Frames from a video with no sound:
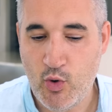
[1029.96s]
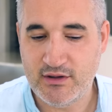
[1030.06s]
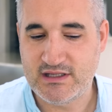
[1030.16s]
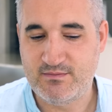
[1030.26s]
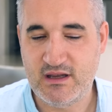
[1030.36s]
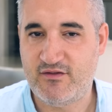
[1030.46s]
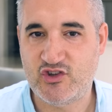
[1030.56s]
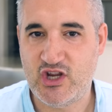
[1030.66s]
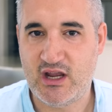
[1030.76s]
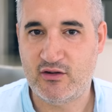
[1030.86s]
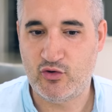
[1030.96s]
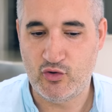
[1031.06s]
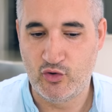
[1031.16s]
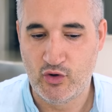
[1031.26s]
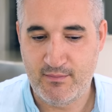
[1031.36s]
You want this beef cheek
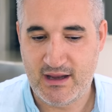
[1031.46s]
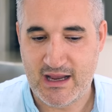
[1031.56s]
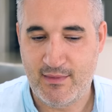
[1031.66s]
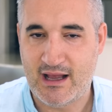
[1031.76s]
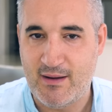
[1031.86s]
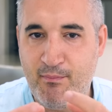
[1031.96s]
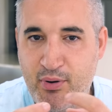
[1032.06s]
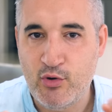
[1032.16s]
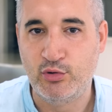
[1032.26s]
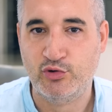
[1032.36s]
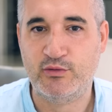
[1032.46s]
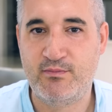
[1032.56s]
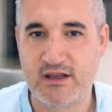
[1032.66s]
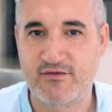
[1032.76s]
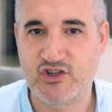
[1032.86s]
to become like a
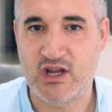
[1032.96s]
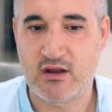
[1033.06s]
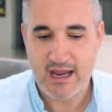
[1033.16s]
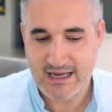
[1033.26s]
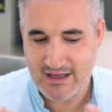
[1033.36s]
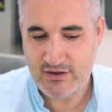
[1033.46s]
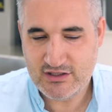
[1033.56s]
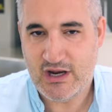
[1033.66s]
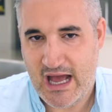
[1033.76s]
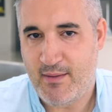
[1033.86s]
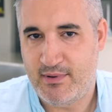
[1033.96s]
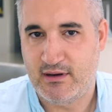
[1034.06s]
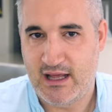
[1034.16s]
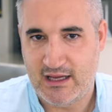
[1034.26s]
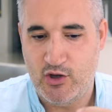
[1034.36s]
pulled beef cheek, and it's gonna
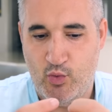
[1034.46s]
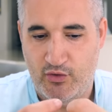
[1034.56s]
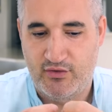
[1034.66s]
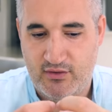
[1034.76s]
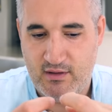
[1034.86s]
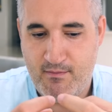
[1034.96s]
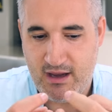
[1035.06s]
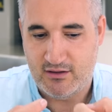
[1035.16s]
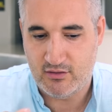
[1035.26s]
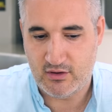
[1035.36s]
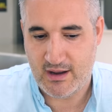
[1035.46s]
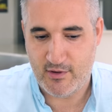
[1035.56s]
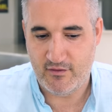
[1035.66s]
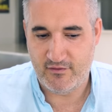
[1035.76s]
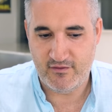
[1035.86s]
happen. Like, you want the meat to
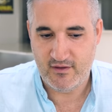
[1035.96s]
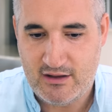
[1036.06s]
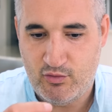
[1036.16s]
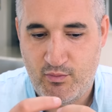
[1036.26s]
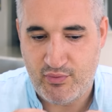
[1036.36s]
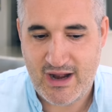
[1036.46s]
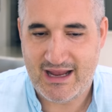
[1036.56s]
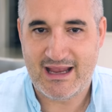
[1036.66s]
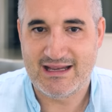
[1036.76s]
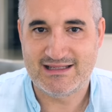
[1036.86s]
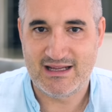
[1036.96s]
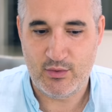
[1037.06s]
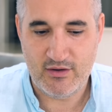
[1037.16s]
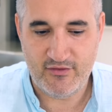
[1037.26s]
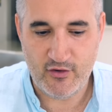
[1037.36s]
come off, like to break easily with a